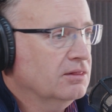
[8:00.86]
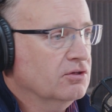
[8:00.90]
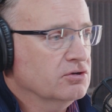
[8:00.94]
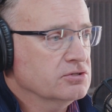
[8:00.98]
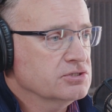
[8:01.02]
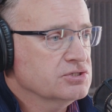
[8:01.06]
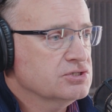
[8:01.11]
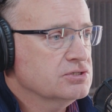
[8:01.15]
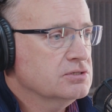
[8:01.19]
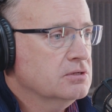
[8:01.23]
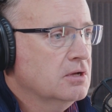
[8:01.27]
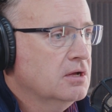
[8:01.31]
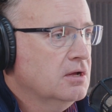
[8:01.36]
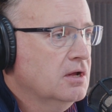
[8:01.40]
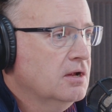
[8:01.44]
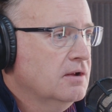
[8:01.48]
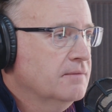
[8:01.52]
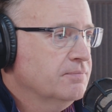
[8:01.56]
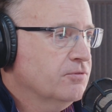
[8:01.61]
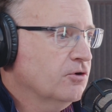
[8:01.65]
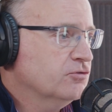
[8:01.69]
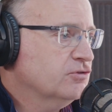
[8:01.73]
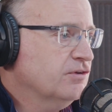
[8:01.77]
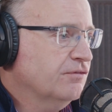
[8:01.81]
There's
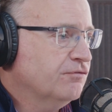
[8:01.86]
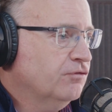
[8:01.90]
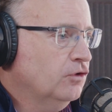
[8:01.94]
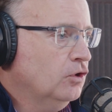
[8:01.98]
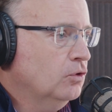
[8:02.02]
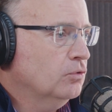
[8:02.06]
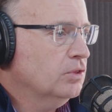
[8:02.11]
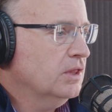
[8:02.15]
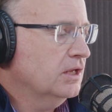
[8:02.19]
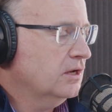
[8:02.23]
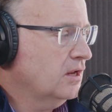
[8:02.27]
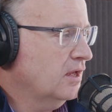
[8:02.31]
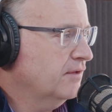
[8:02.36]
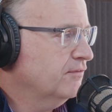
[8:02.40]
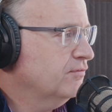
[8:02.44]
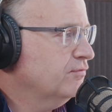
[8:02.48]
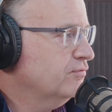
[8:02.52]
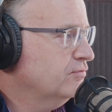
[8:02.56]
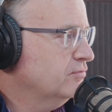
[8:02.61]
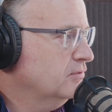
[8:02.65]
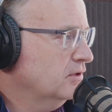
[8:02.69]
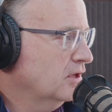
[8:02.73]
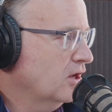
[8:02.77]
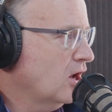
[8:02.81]
a few that
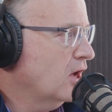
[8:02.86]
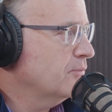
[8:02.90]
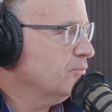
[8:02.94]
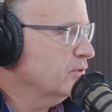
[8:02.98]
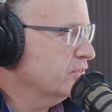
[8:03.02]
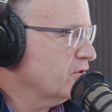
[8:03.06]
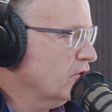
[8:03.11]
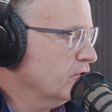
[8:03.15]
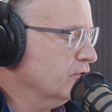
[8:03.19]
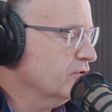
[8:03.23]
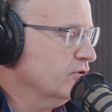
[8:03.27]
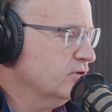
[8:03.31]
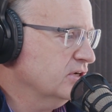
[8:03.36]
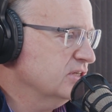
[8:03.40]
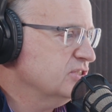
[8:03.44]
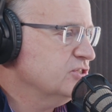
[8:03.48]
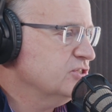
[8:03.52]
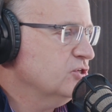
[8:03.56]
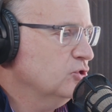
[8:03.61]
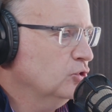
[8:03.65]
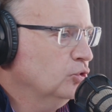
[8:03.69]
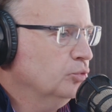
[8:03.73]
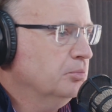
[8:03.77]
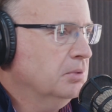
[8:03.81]
have gone with
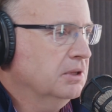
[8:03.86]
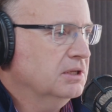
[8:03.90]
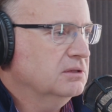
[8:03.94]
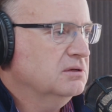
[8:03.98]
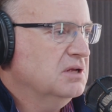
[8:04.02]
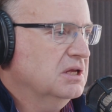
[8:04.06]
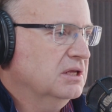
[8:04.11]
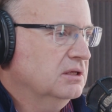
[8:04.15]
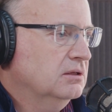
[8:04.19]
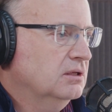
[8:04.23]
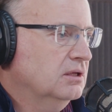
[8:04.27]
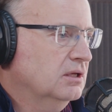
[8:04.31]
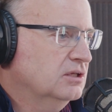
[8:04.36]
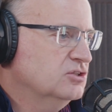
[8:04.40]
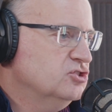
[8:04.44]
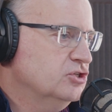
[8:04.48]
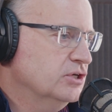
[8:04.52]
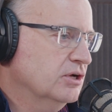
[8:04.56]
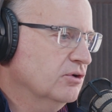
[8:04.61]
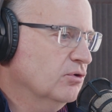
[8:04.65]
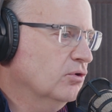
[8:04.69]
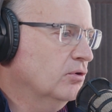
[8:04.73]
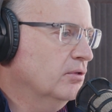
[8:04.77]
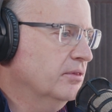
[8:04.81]
R32, but in
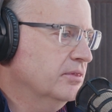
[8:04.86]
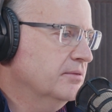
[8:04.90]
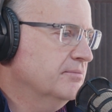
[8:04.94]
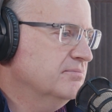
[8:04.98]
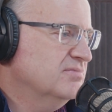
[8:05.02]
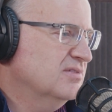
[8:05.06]
general,